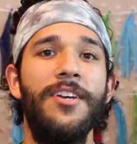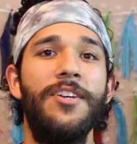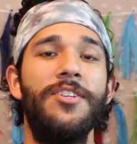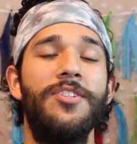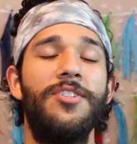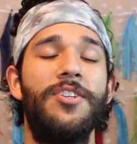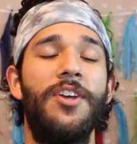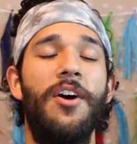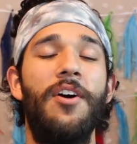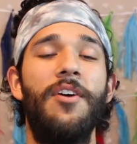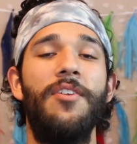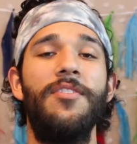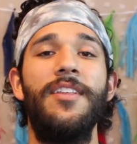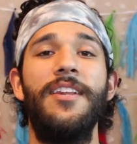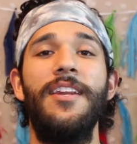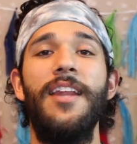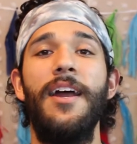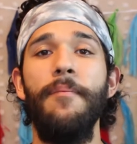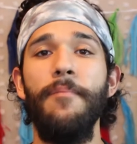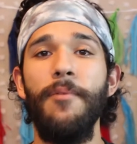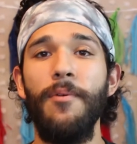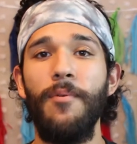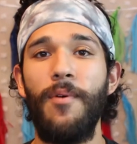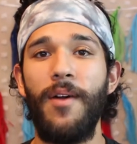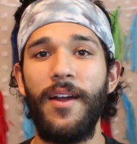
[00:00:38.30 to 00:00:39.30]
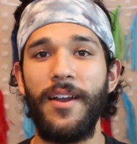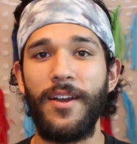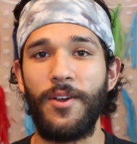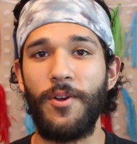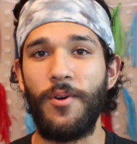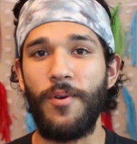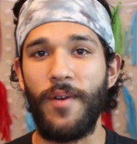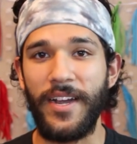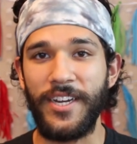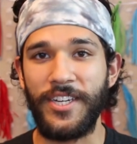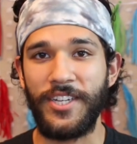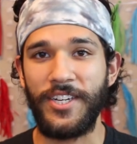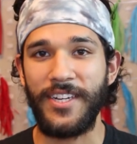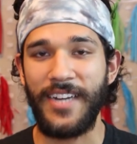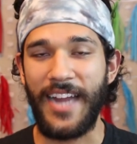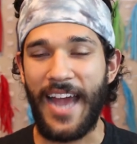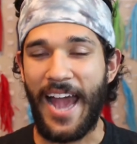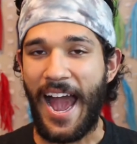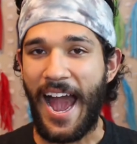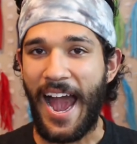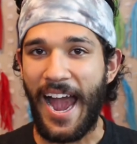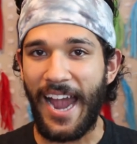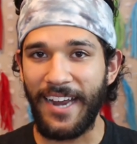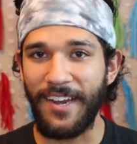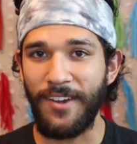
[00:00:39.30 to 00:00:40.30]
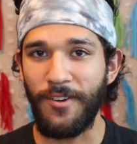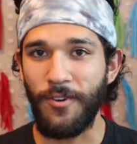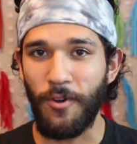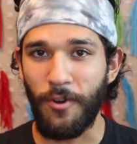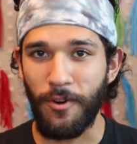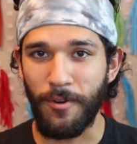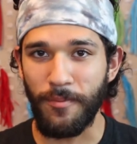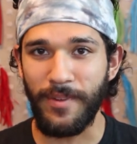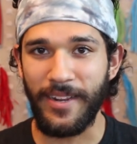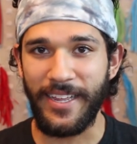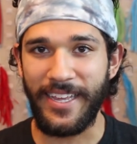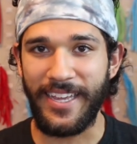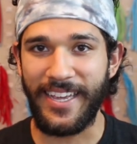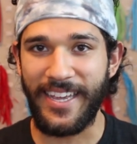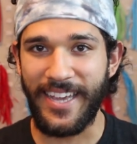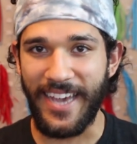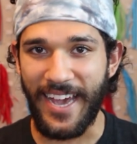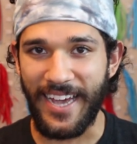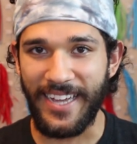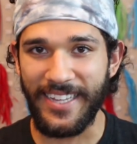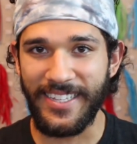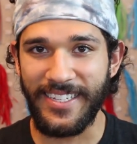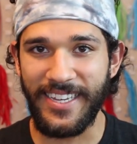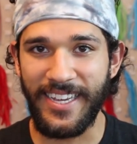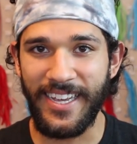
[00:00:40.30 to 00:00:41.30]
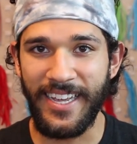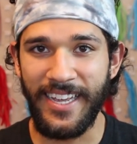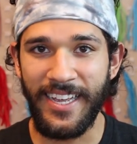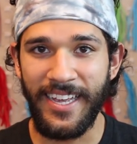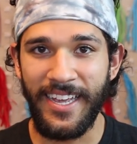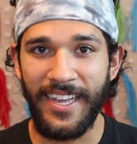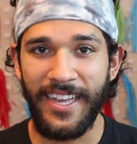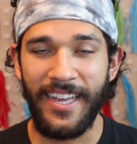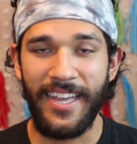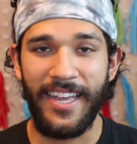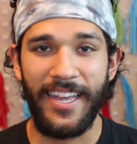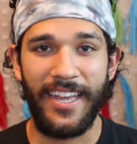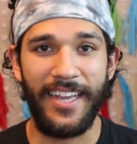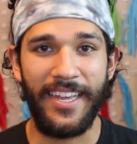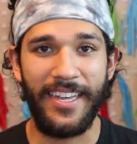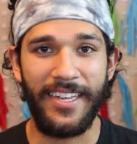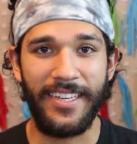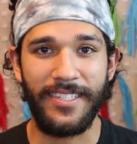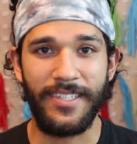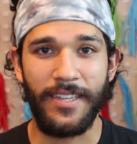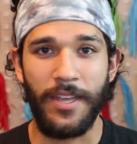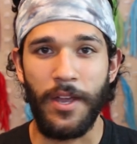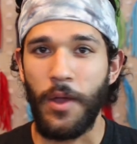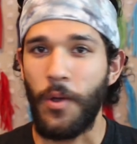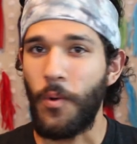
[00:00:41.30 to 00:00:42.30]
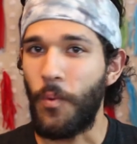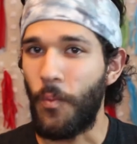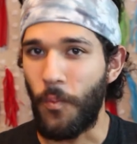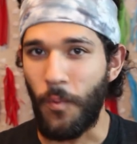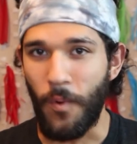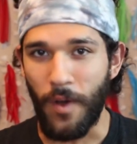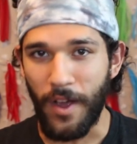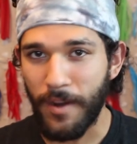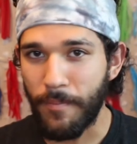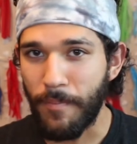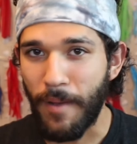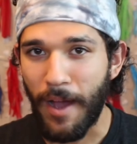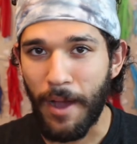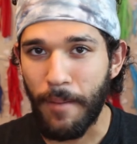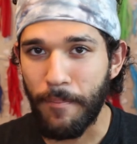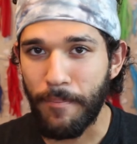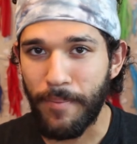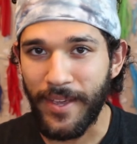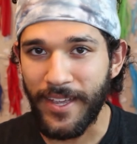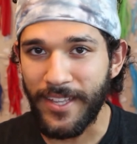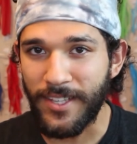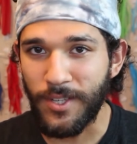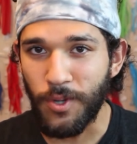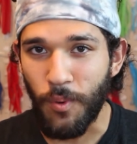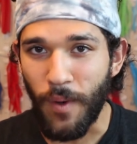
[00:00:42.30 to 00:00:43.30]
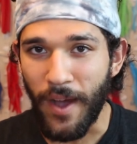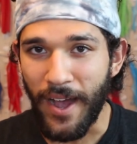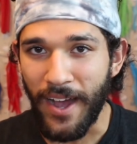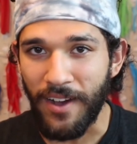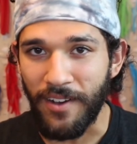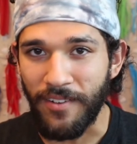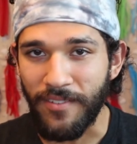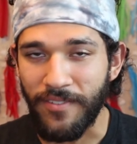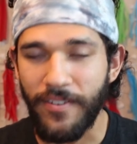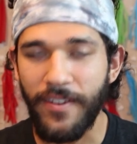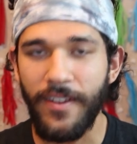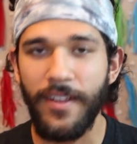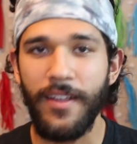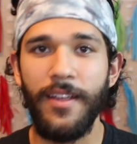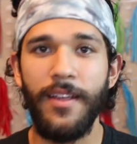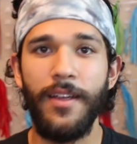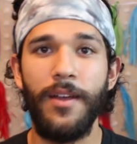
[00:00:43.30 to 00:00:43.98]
So the number one question that I normally get is, what about B12?